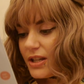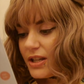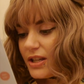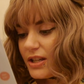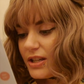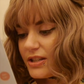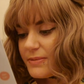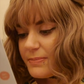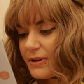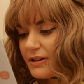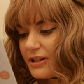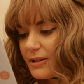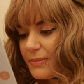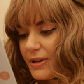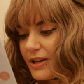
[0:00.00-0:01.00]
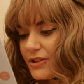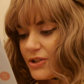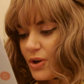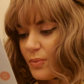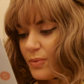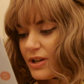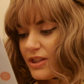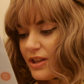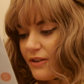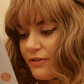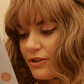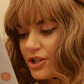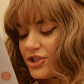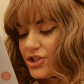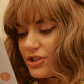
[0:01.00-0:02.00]
It's apparently made with a
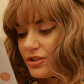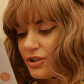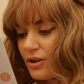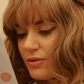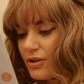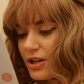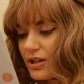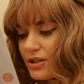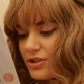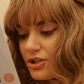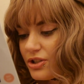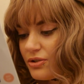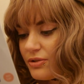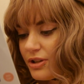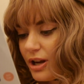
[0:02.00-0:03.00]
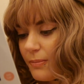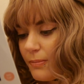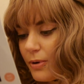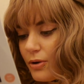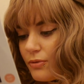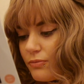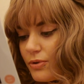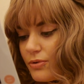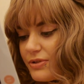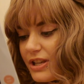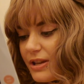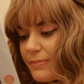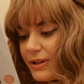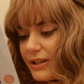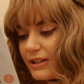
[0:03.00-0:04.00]
virgin coconut, cucumber,
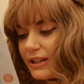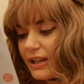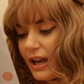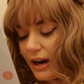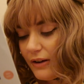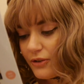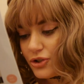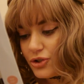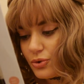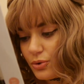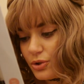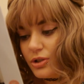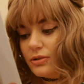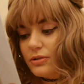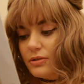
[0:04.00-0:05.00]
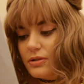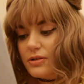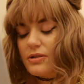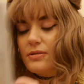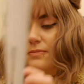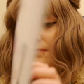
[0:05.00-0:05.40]
rosehip and carrot oils.